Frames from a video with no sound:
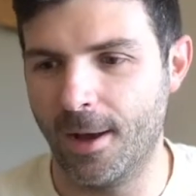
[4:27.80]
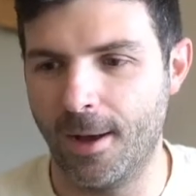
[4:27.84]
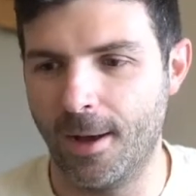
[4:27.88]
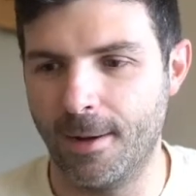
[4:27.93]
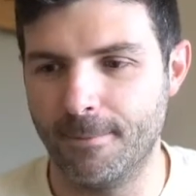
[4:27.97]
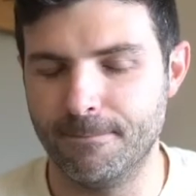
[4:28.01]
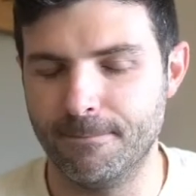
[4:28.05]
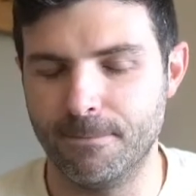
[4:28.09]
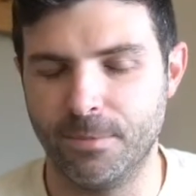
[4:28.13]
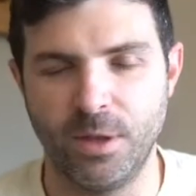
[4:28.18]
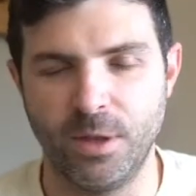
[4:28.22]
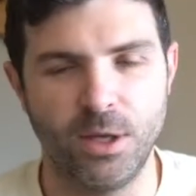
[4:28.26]

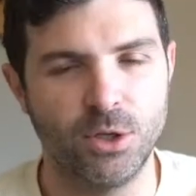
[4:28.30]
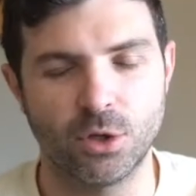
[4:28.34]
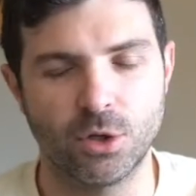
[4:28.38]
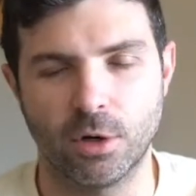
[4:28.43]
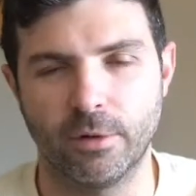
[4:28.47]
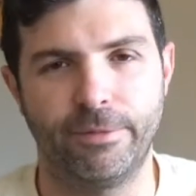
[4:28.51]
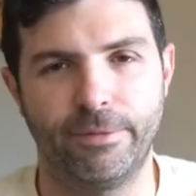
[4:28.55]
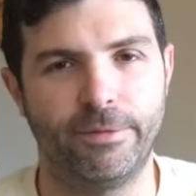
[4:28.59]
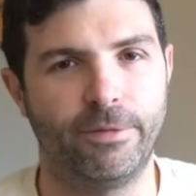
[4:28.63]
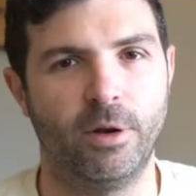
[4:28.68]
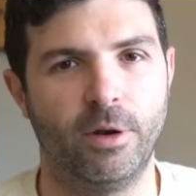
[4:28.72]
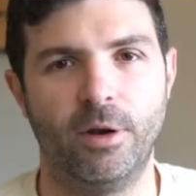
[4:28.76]
These are
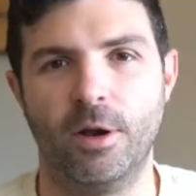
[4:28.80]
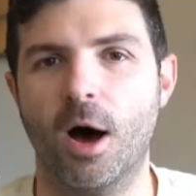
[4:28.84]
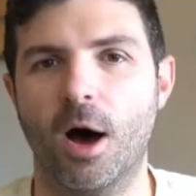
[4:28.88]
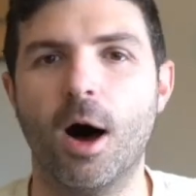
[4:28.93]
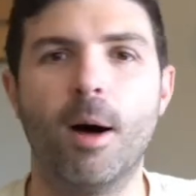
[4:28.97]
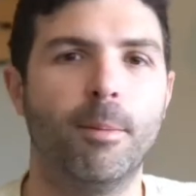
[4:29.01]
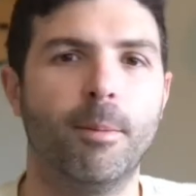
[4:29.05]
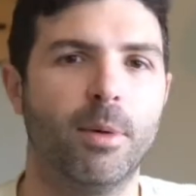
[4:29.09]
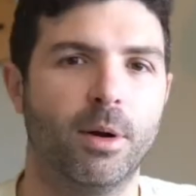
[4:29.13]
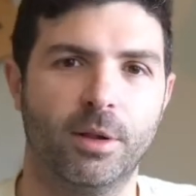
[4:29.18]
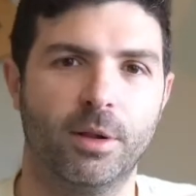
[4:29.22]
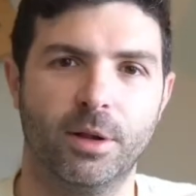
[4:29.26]

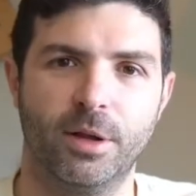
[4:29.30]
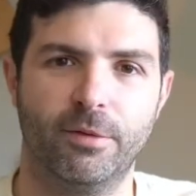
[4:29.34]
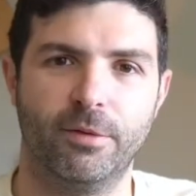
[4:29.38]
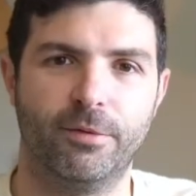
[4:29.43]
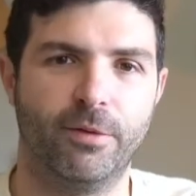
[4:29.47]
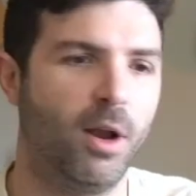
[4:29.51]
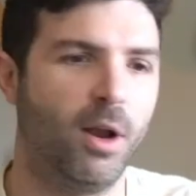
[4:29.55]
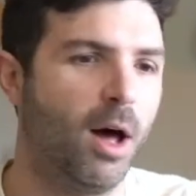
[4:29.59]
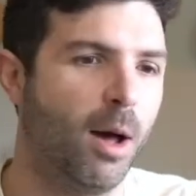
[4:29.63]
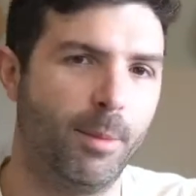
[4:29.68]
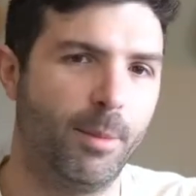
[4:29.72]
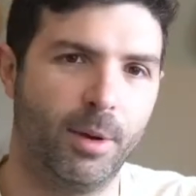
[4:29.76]
phenomenally
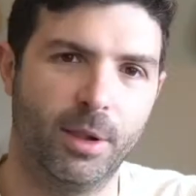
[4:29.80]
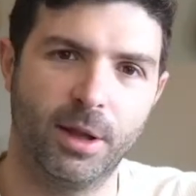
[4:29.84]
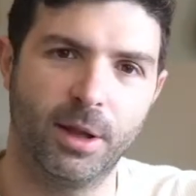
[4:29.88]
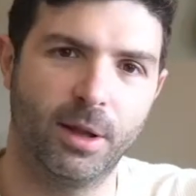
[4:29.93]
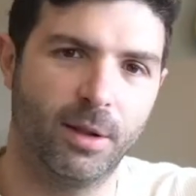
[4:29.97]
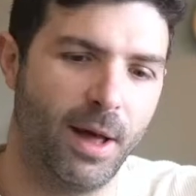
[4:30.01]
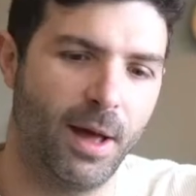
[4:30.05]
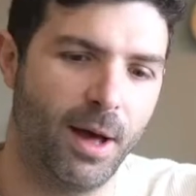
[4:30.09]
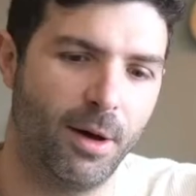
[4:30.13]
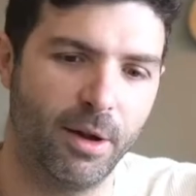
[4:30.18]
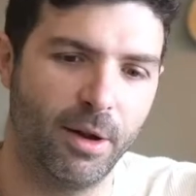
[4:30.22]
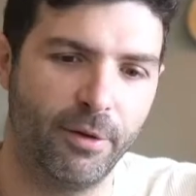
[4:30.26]

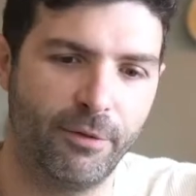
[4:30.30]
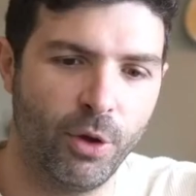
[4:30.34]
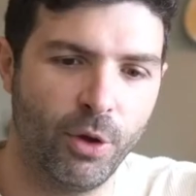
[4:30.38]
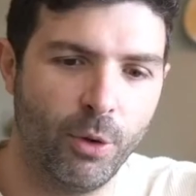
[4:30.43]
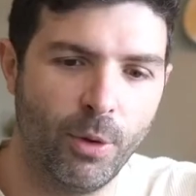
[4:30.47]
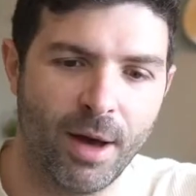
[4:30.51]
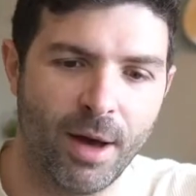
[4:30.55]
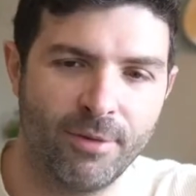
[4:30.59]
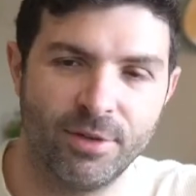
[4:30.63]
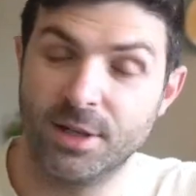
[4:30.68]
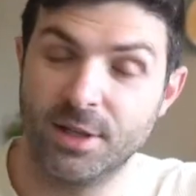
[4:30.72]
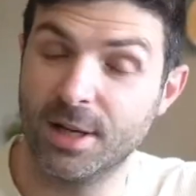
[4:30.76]
loud. If you
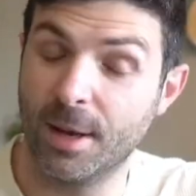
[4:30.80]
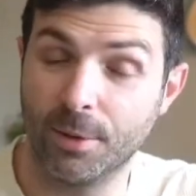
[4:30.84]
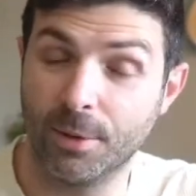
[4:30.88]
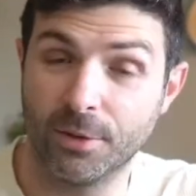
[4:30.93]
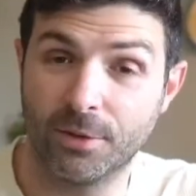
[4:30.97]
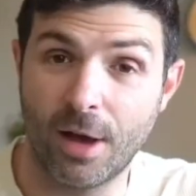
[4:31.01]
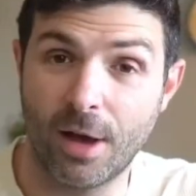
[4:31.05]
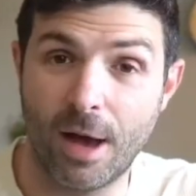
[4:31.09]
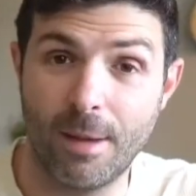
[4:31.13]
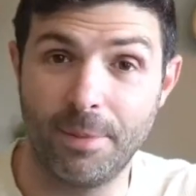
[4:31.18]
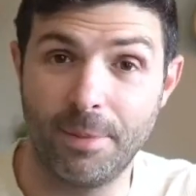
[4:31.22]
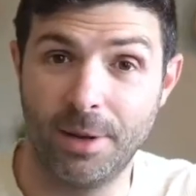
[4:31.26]
have a double
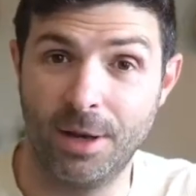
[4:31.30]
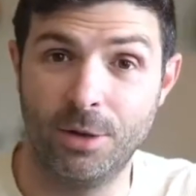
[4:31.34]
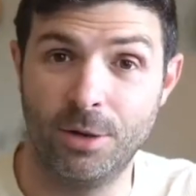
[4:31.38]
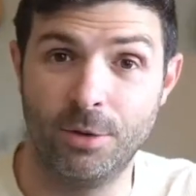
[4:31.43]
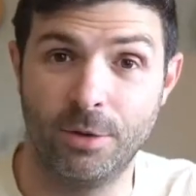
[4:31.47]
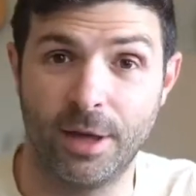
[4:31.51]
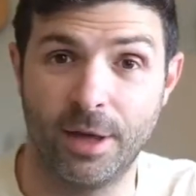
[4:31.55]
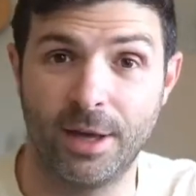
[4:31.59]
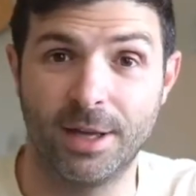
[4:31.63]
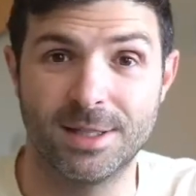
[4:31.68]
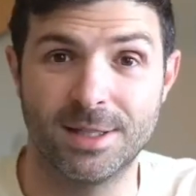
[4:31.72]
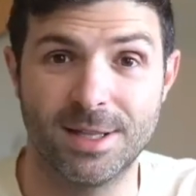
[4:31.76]
top and you
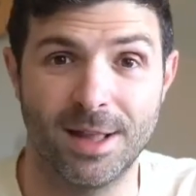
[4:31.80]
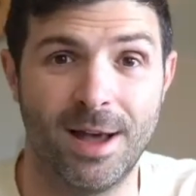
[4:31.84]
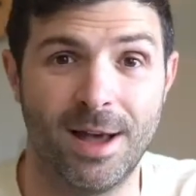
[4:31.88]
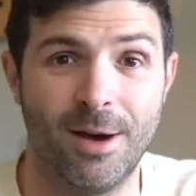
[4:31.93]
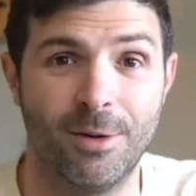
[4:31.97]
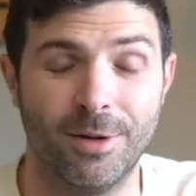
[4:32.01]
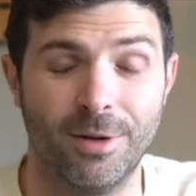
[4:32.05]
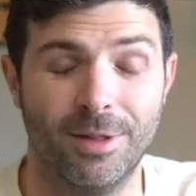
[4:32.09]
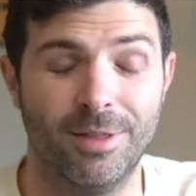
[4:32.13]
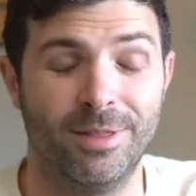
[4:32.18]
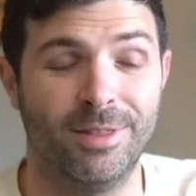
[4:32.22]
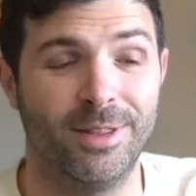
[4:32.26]
think it's
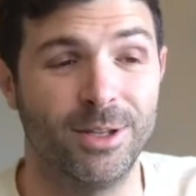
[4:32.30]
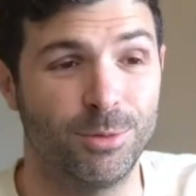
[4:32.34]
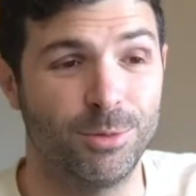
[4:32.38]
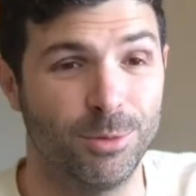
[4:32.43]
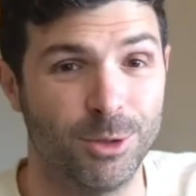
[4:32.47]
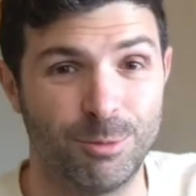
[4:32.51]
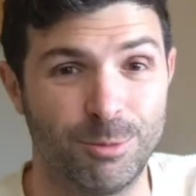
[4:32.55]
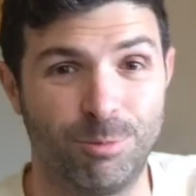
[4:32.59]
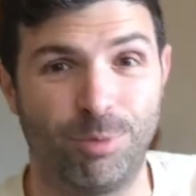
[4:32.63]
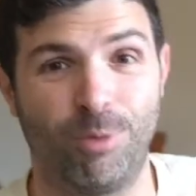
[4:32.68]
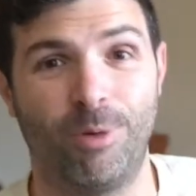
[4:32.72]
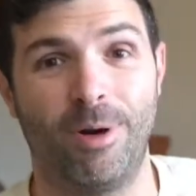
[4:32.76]
loud, this one's
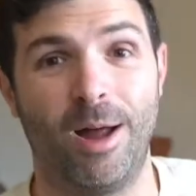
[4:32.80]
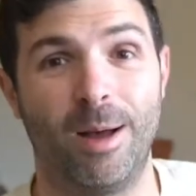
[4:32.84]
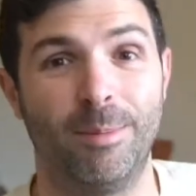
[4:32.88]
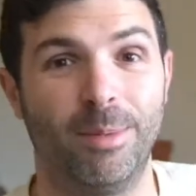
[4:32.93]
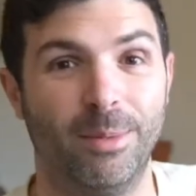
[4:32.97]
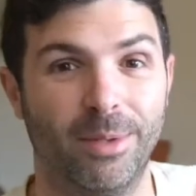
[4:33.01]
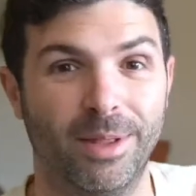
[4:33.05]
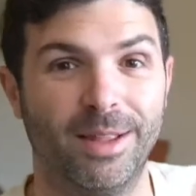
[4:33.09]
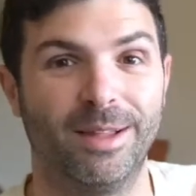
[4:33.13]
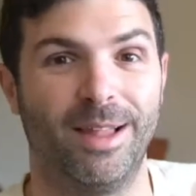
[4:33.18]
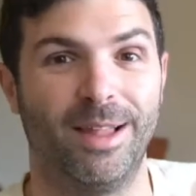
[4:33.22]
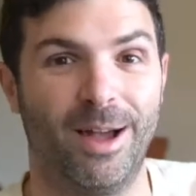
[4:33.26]

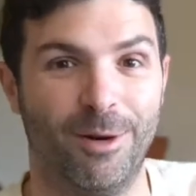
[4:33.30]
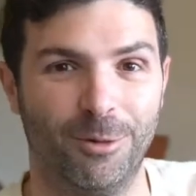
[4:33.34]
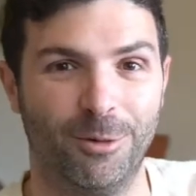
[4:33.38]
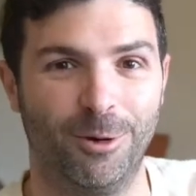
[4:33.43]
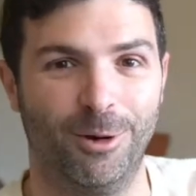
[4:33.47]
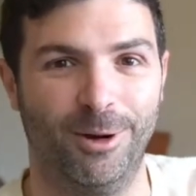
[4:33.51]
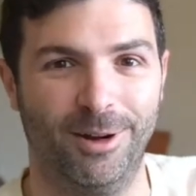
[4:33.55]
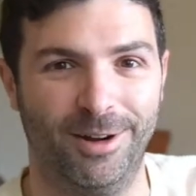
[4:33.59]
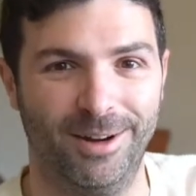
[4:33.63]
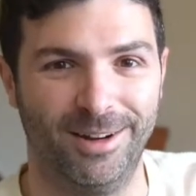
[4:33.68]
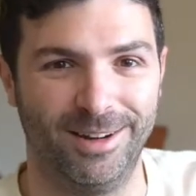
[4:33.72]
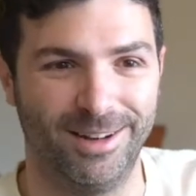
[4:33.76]
probably louder.
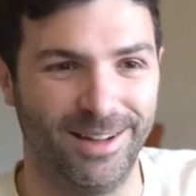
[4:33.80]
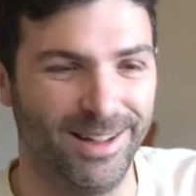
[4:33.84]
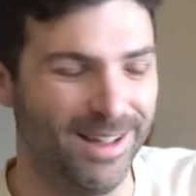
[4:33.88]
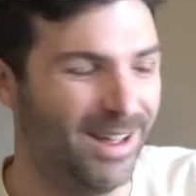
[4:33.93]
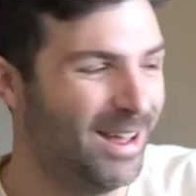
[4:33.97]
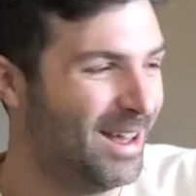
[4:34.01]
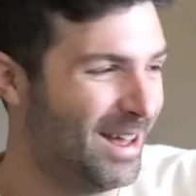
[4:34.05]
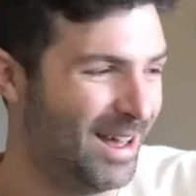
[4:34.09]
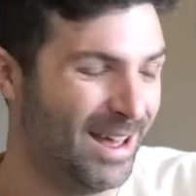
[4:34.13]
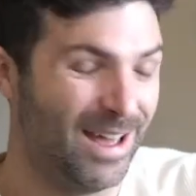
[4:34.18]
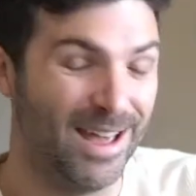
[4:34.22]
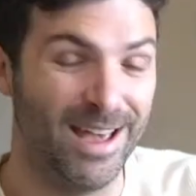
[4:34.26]

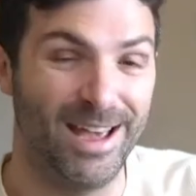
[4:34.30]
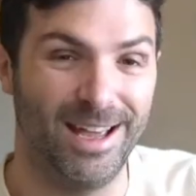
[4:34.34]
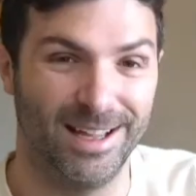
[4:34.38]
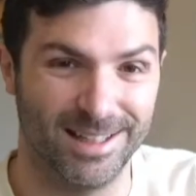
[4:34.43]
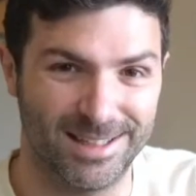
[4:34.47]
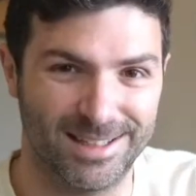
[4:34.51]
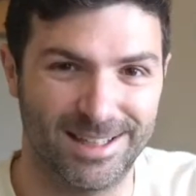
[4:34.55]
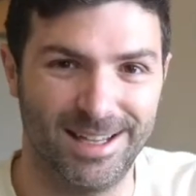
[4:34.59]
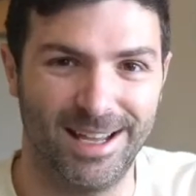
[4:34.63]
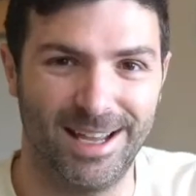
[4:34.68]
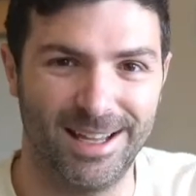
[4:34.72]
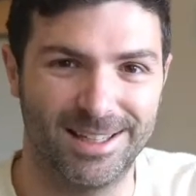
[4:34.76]

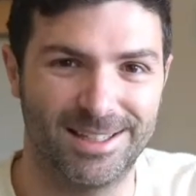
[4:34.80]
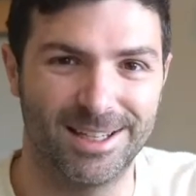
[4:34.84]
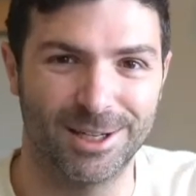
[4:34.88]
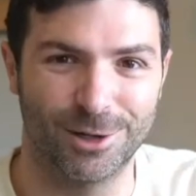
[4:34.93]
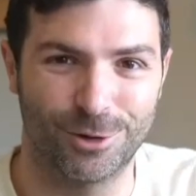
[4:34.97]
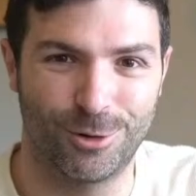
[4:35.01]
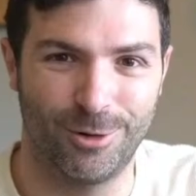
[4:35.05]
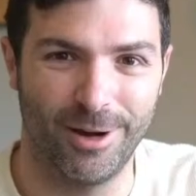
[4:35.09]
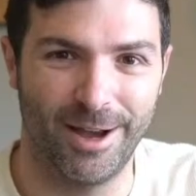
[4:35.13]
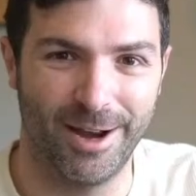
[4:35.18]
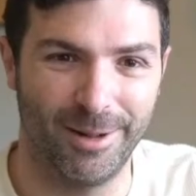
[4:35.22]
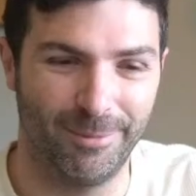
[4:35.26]
It's
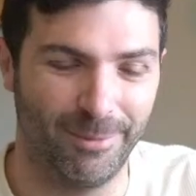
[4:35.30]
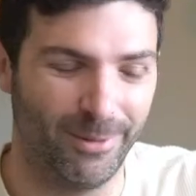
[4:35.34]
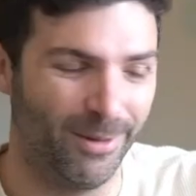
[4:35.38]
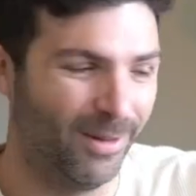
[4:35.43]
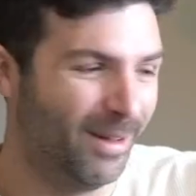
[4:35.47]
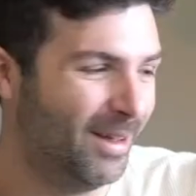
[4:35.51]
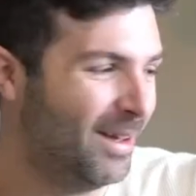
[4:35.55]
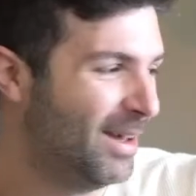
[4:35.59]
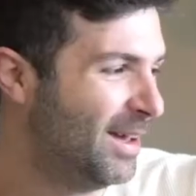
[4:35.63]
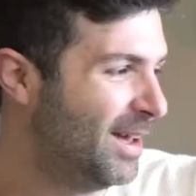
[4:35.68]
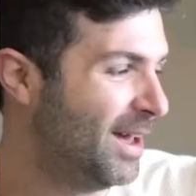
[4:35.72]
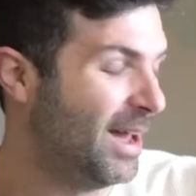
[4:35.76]
incredible,
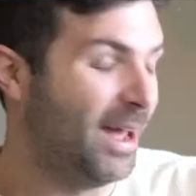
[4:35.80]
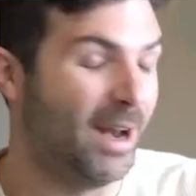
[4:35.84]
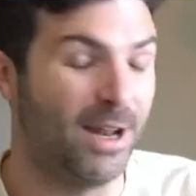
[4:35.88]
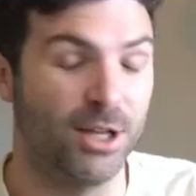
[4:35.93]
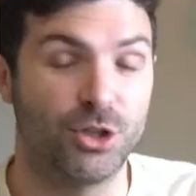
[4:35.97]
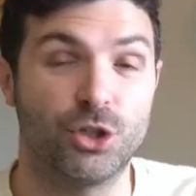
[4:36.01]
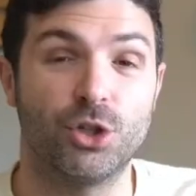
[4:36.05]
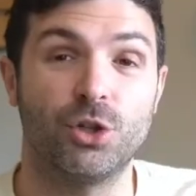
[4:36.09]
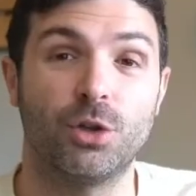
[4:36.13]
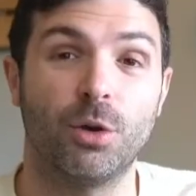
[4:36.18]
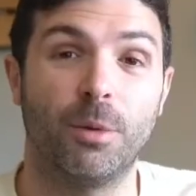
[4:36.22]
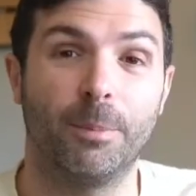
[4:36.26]
and it's
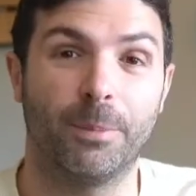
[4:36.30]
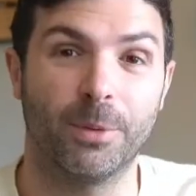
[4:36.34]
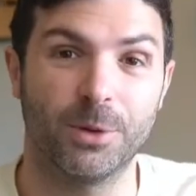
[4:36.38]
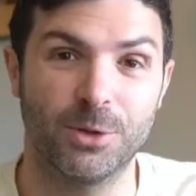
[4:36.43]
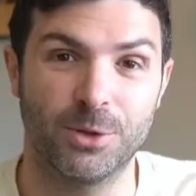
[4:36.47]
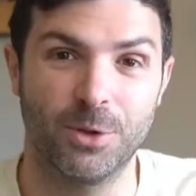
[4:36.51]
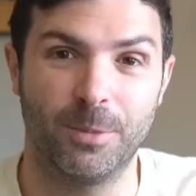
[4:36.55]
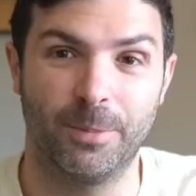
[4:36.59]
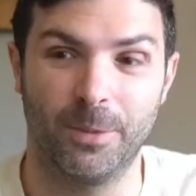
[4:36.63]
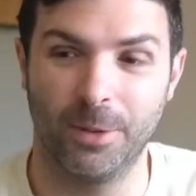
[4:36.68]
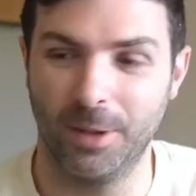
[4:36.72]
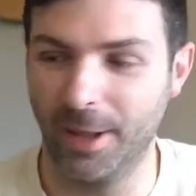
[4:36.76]
super
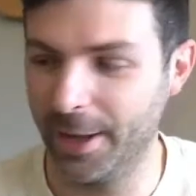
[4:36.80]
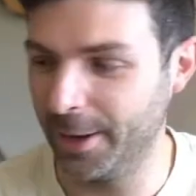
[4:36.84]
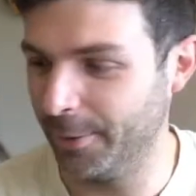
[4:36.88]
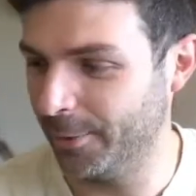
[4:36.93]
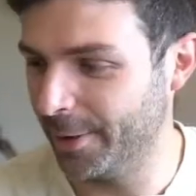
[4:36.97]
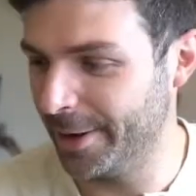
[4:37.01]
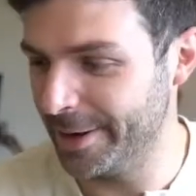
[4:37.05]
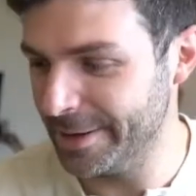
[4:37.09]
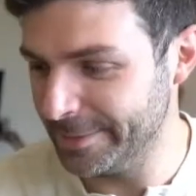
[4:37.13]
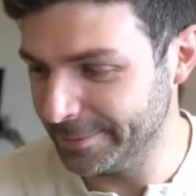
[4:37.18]
lightweight.